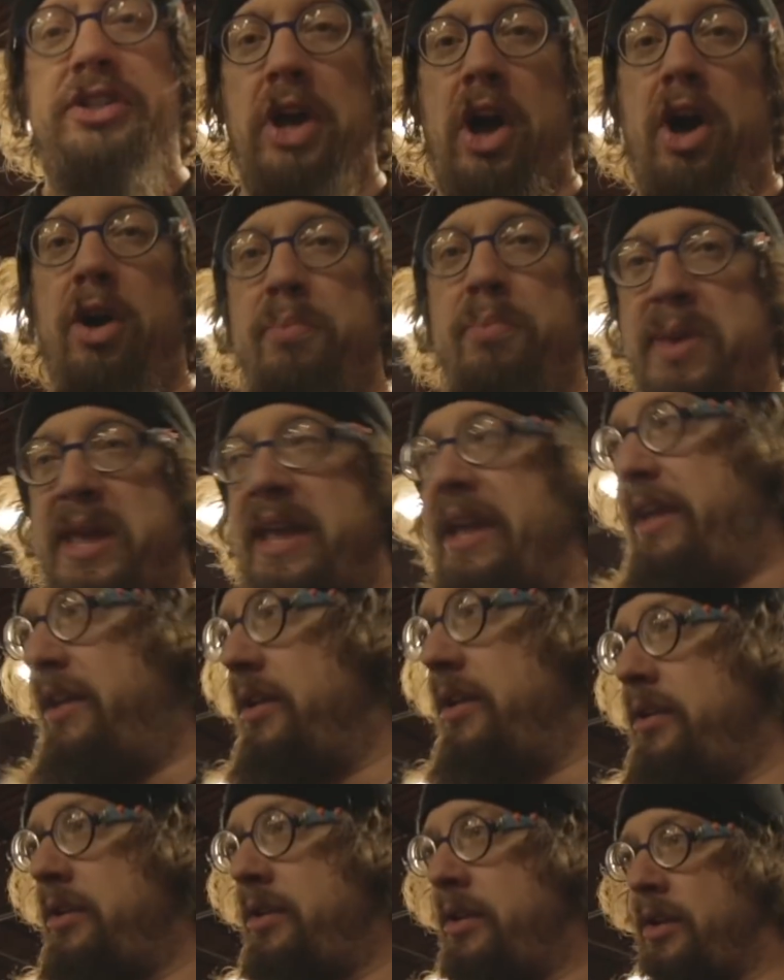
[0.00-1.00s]
tall me
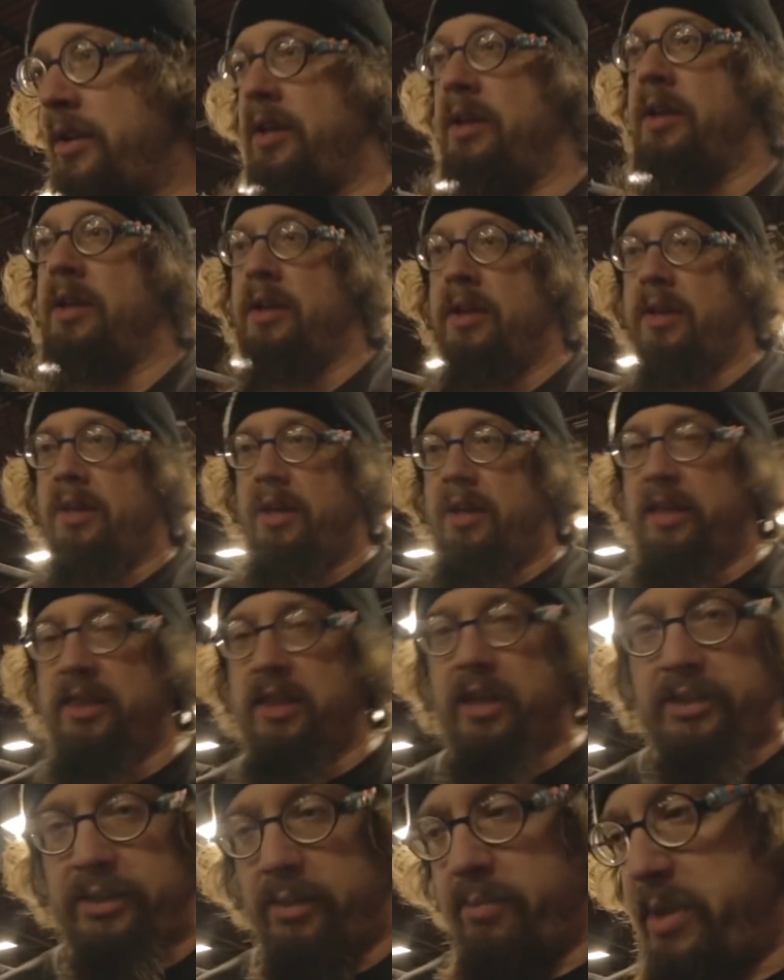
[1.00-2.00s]
in
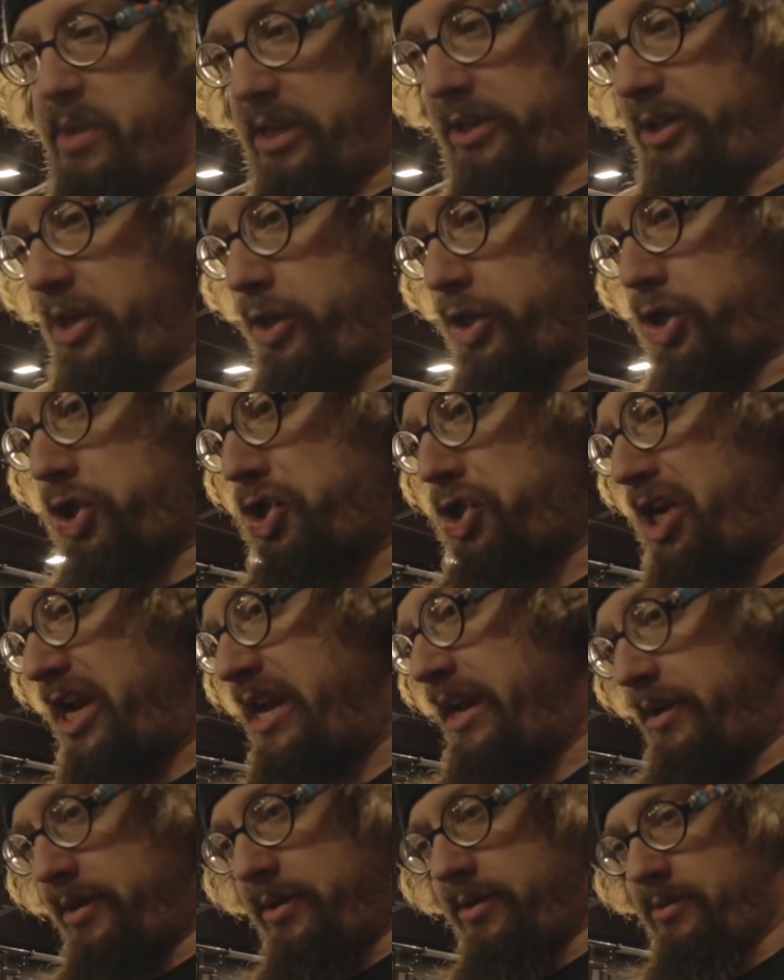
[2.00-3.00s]
like the middle of your shin.